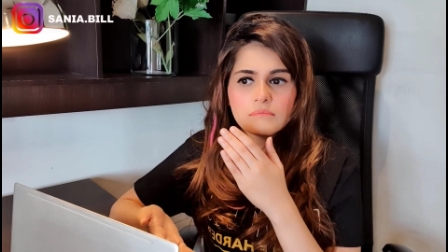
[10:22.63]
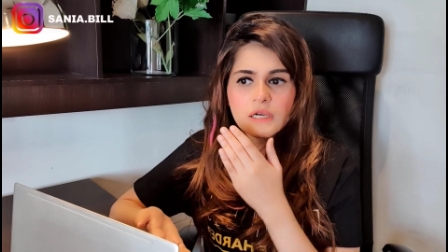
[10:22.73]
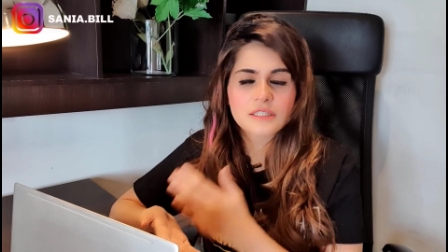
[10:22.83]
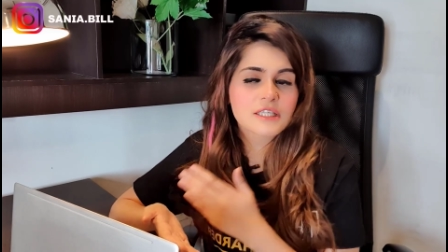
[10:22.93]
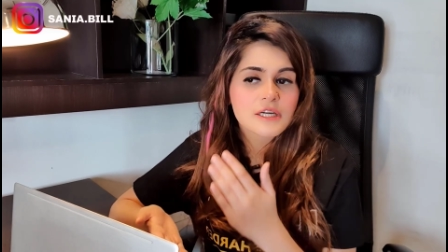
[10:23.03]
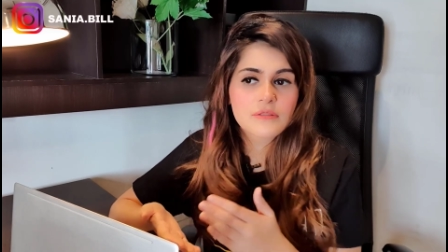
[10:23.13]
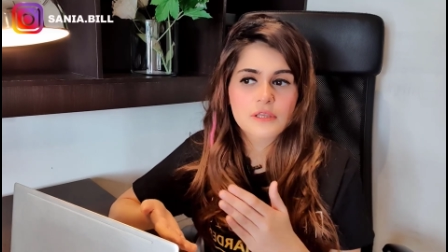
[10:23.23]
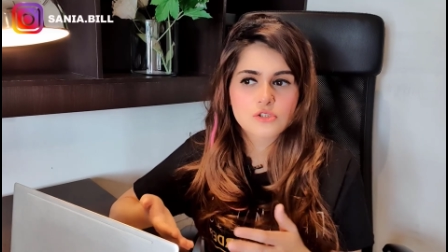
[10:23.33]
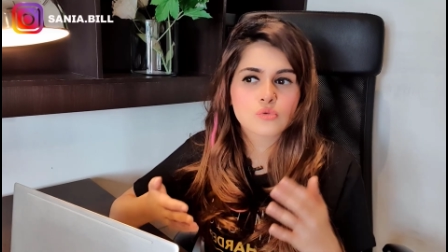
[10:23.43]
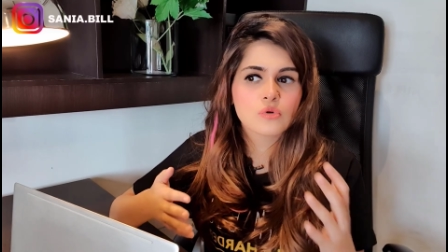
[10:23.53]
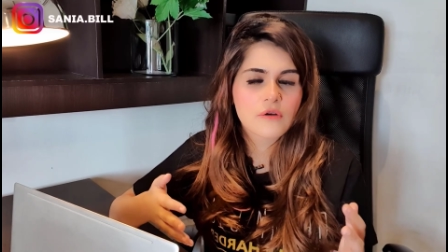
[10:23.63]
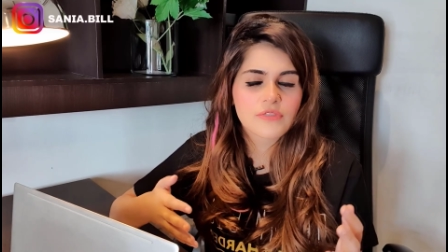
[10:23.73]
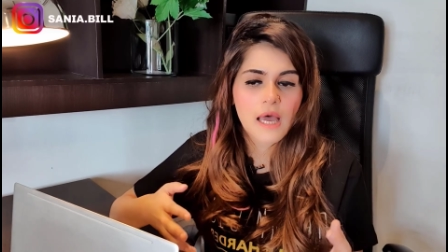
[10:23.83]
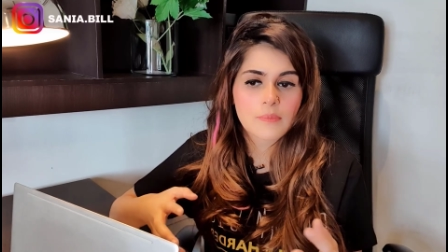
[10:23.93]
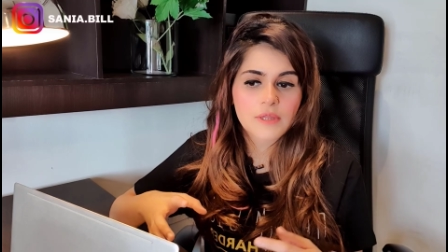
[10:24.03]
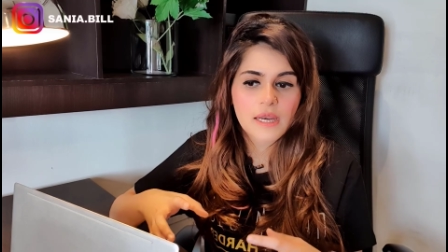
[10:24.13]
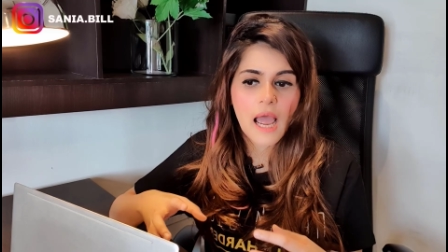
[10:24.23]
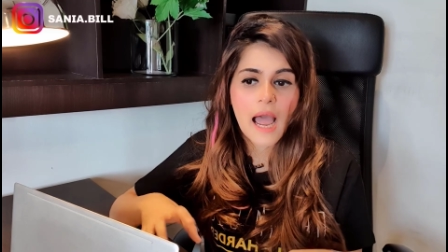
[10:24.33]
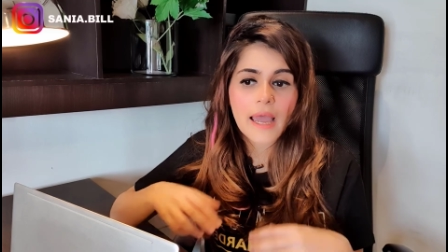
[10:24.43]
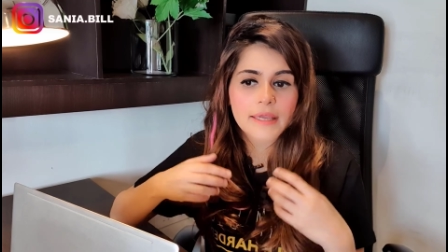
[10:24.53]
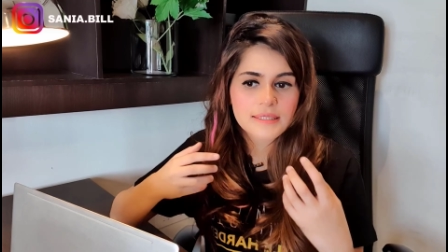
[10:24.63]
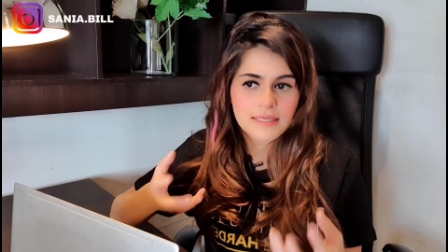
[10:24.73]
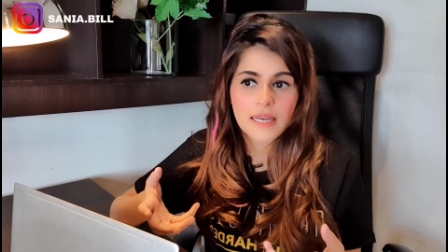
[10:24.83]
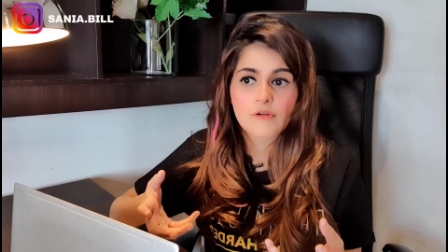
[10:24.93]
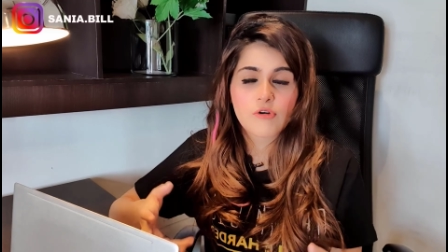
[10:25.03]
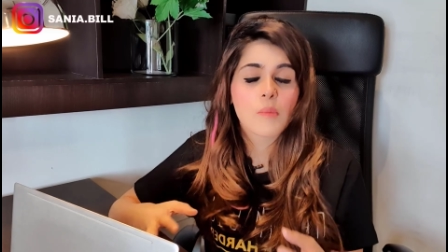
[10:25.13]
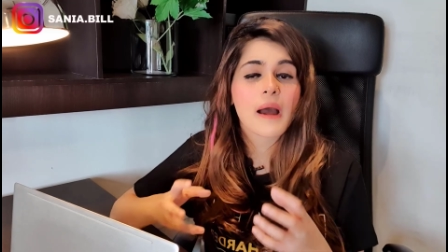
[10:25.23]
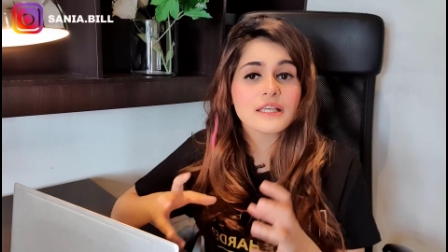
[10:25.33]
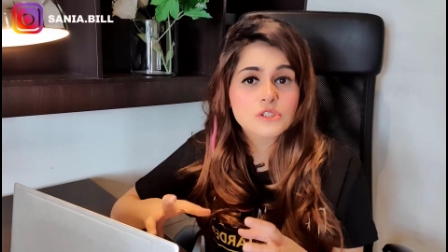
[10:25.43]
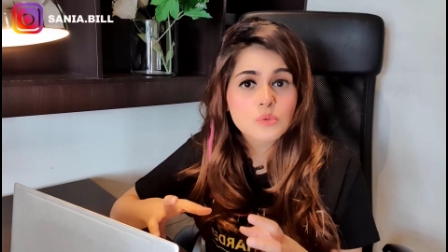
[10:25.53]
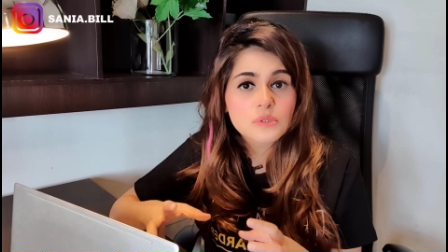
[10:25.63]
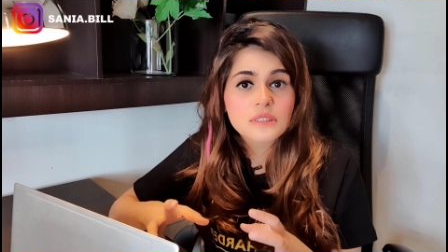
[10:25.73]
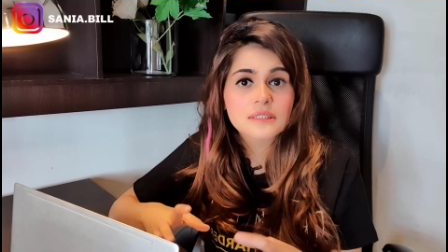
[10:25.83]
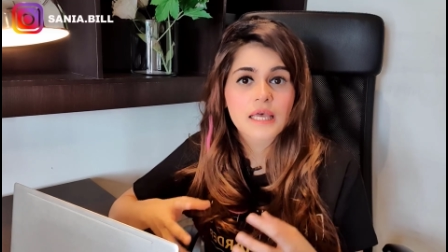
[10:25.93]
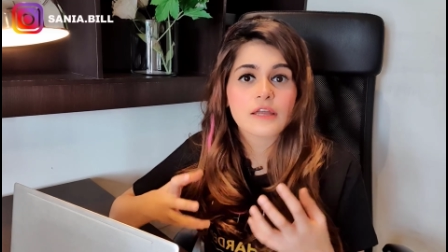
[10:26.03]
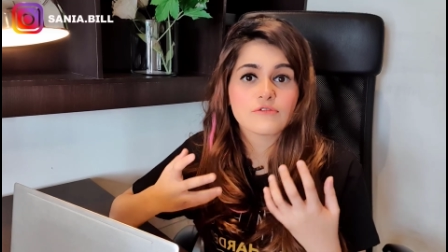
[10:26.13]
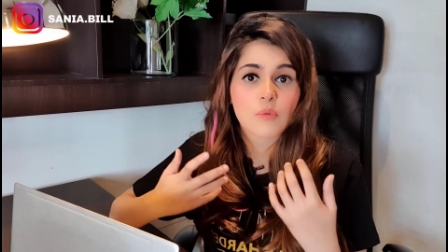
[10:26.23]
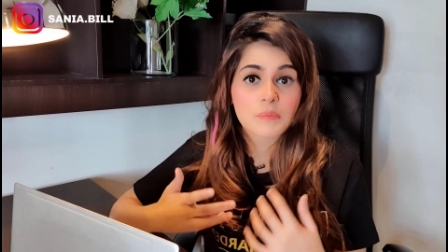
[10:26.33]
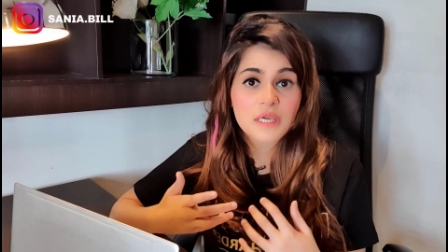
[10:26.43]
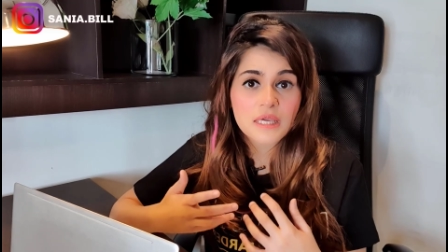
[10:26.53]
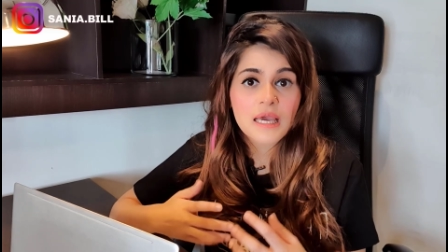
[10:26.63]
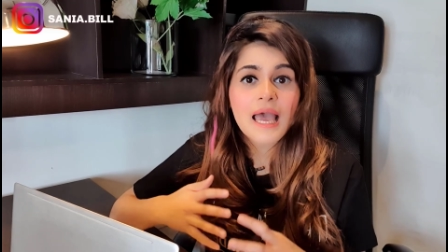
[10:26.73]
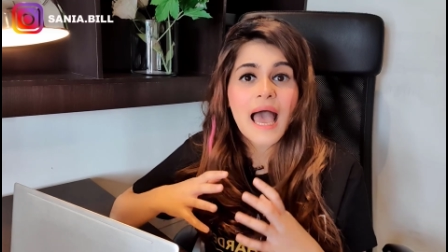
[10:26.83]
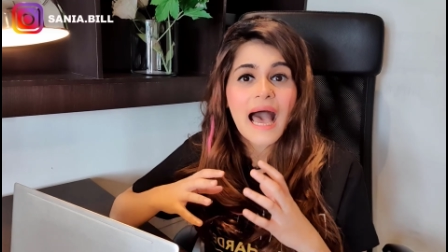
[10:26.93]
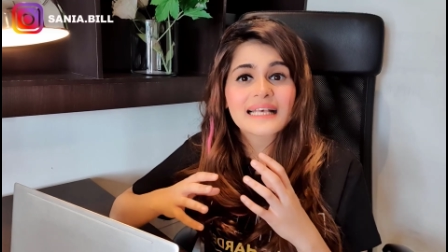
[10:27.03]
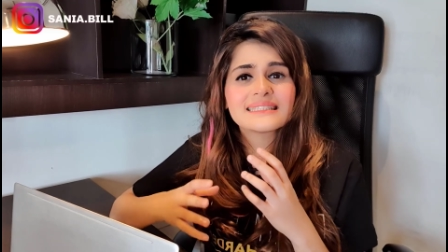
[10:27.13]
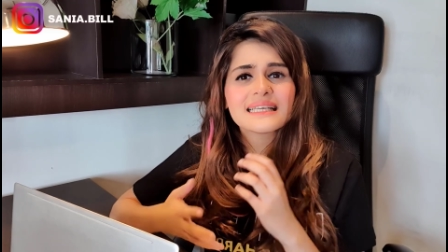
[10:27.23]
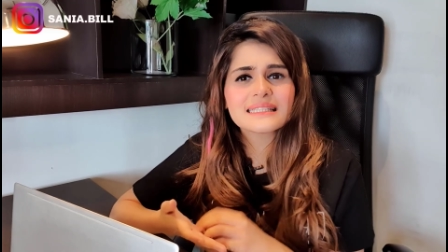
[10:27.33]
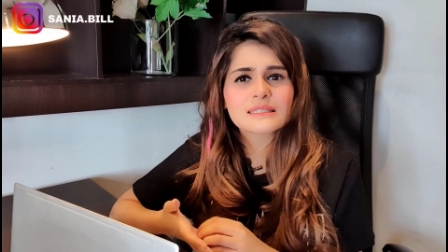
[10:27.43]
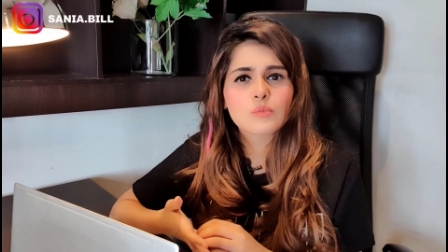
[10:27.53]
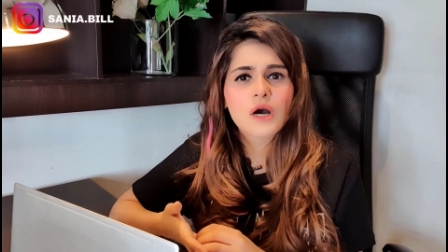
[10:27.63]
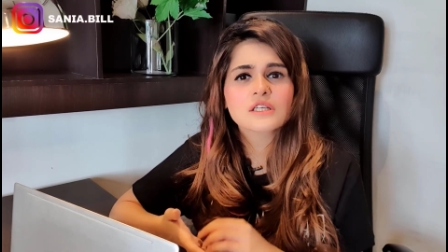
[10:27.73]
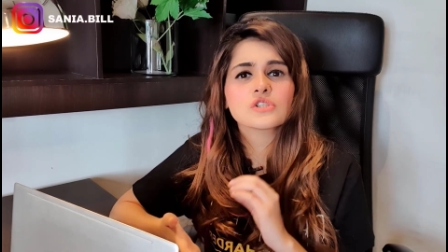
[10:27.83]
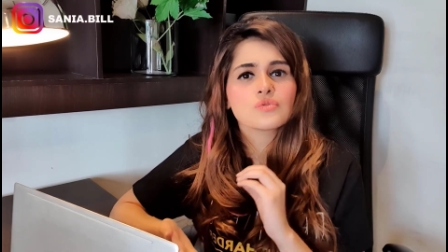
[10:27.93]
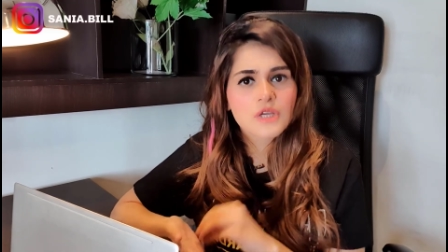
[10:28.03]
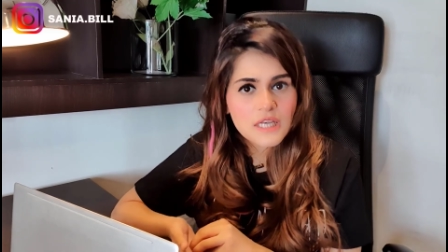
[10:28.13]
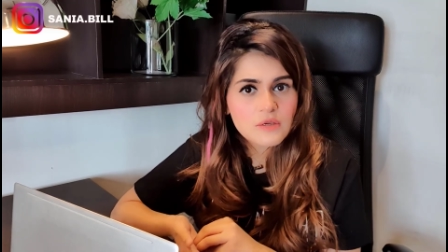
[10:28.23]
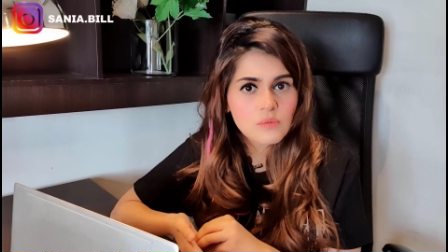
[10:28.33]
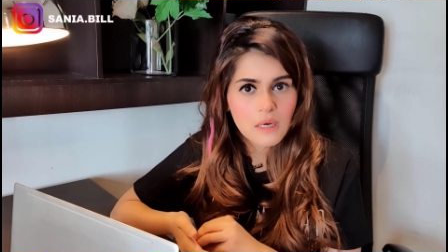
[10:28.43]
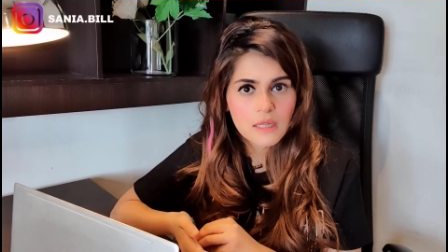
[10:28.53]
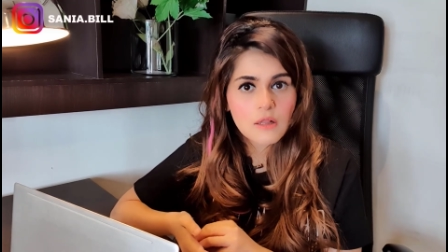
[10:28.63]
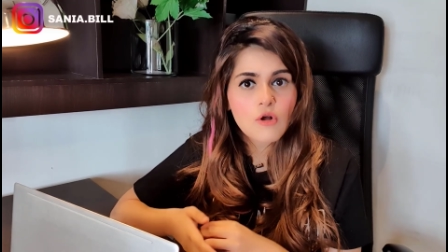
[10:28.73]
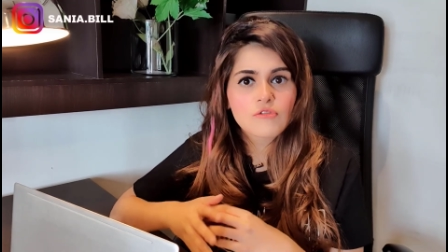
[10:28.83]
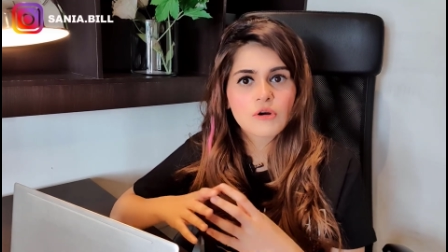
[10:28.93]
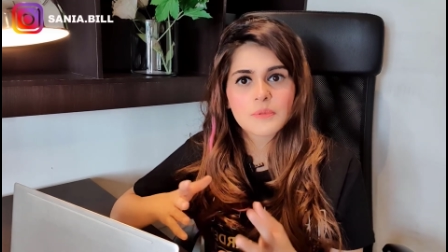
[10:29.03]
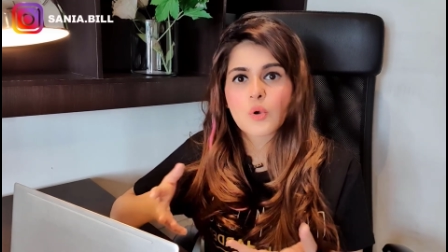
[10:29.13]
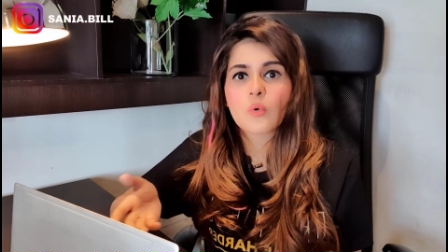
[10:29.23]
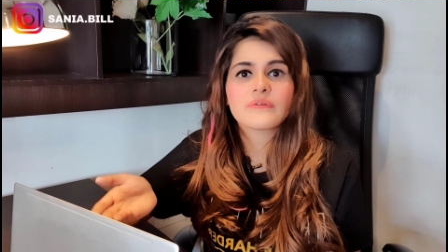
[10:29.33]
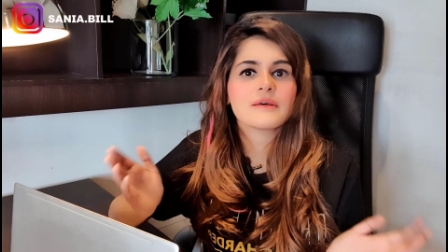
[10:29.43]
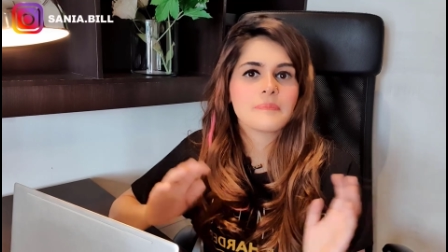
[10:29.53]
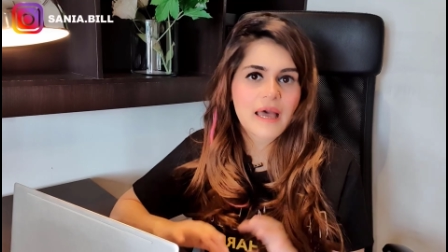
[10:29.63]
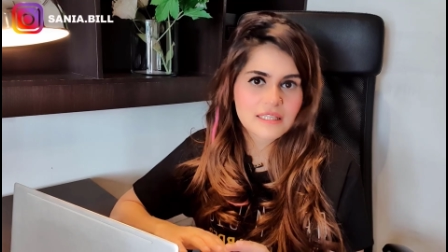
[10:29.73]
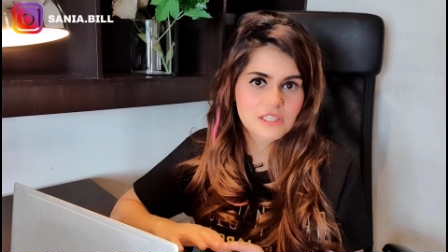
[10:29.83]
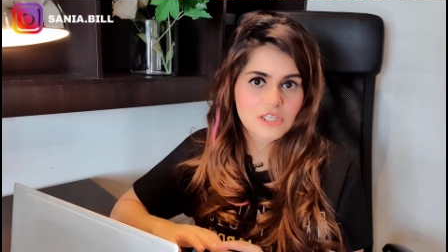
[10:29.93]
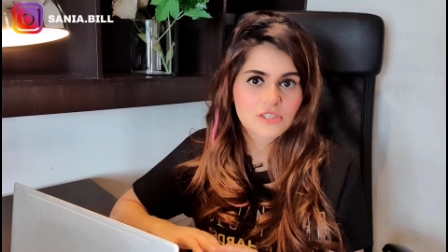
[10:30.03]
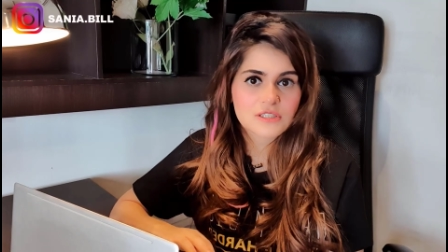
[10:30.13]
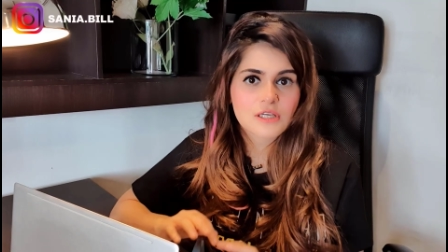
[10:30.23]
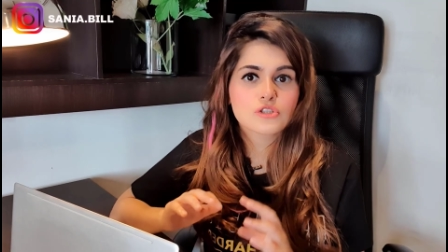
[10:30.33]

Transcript: consider this rule of thumb that I set for my students and for me, as this works really well for me over the past years.